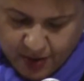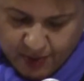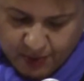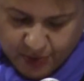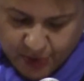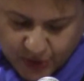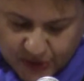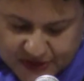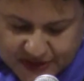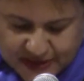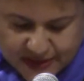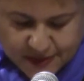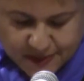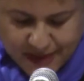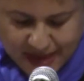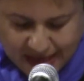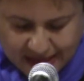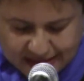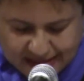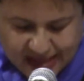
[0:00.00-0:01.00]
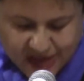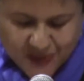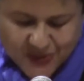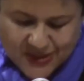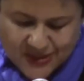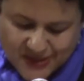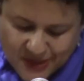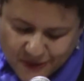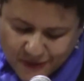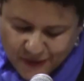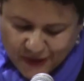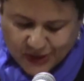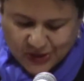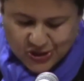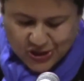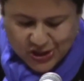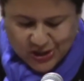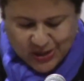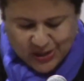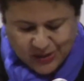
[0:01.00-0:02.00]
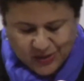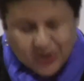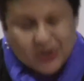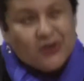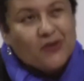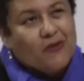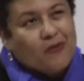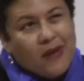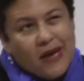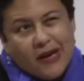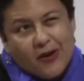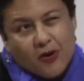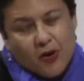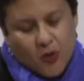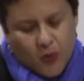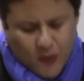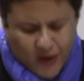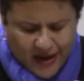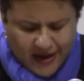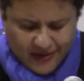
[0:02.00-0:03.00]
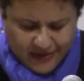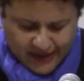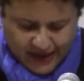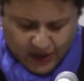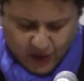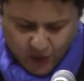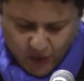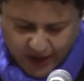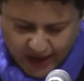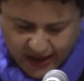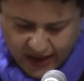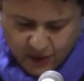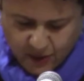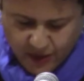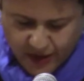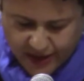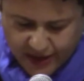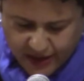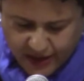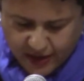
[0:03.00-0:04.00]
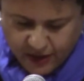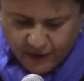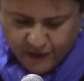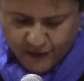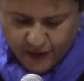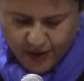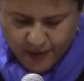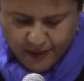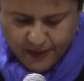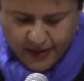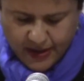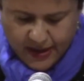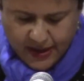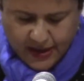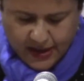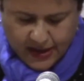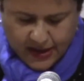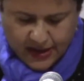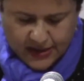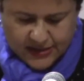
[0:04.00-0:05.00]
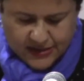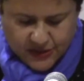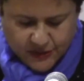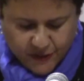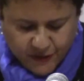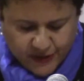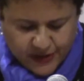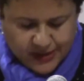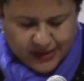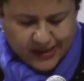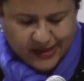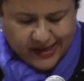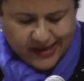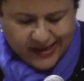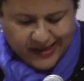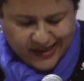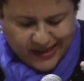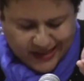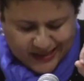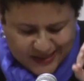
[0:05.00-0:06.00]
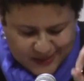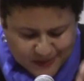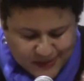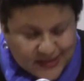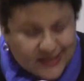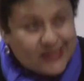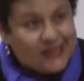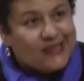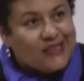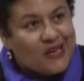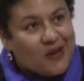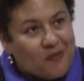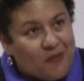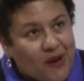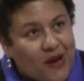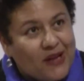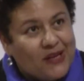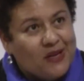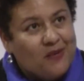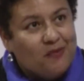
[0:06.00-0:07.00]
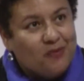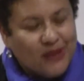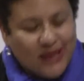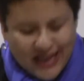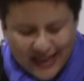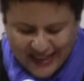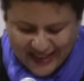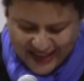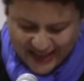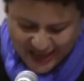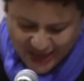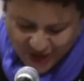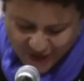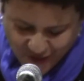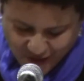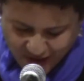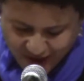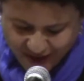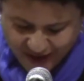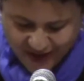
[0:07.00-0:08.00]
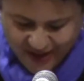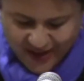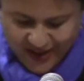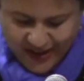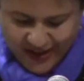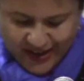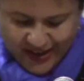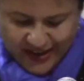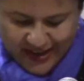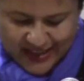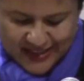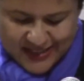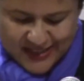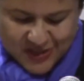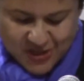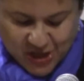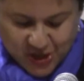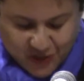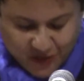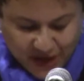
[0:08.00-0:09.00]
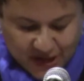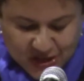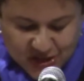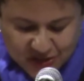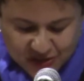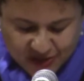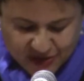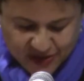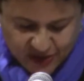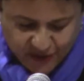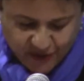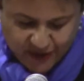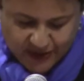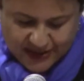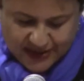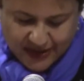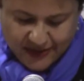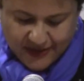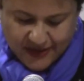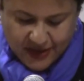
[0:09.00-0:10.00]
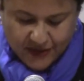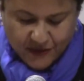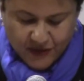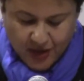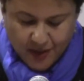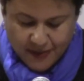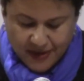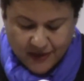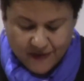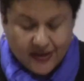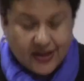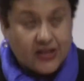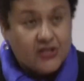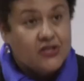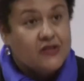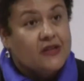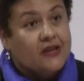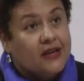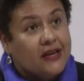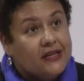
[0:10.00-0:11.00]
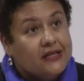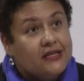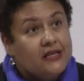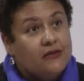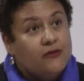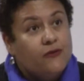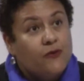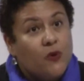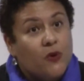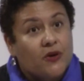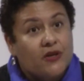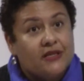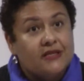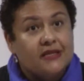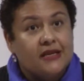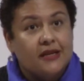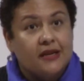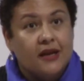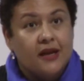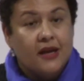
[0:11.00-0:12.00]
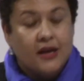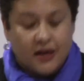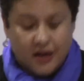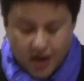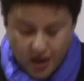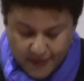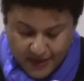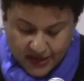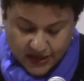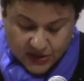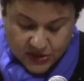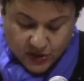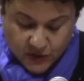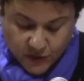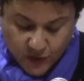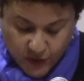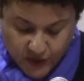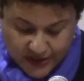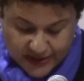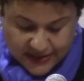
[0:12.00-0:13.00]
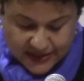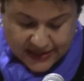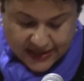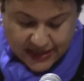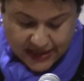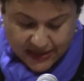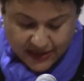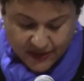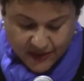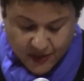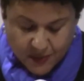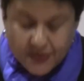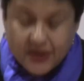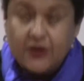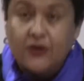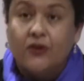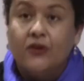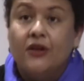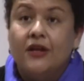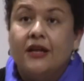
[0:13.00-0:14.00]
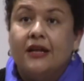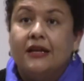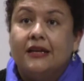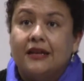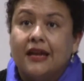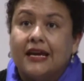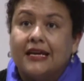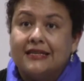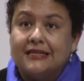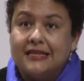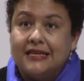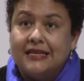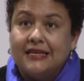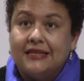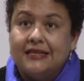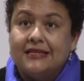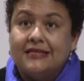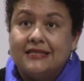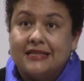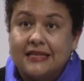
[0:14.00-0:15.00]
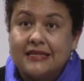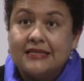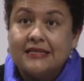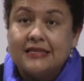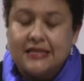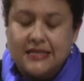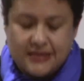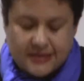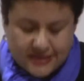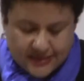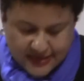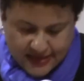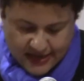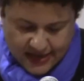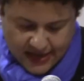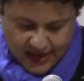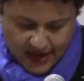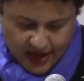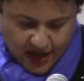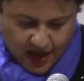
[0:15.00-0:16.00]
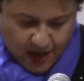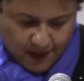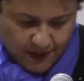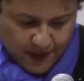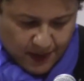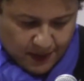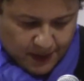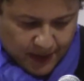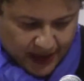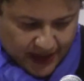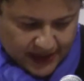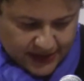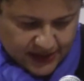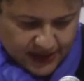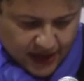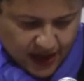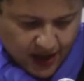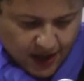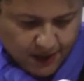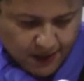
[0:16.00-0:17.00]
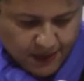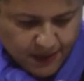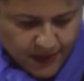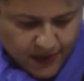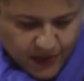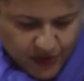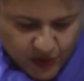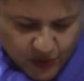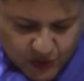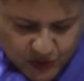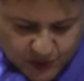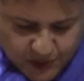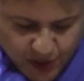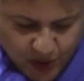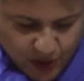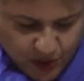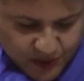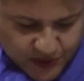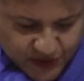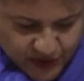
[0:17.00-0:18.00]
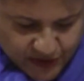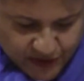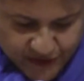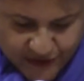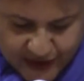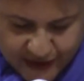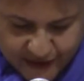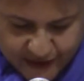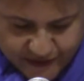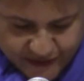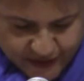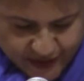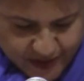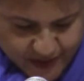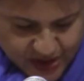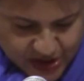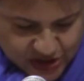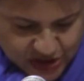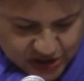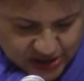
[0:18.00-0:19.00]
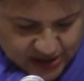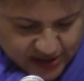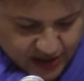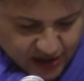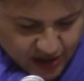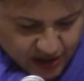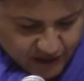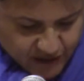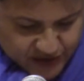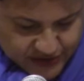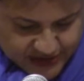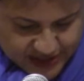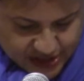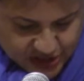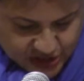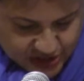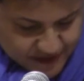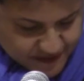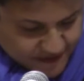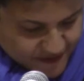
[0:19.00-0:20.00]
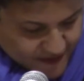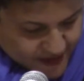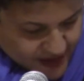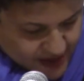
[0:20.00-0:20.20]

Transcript: Brooks's mandate was different. She couldn't have made her way that way, writing from a, a different, explicitly embodied black era. It's the generational difference, I think, of coming of age in the nineteen forties and coming to voice in the middle nineteen sixties. Um, but um, those poems are very, very much in conversation.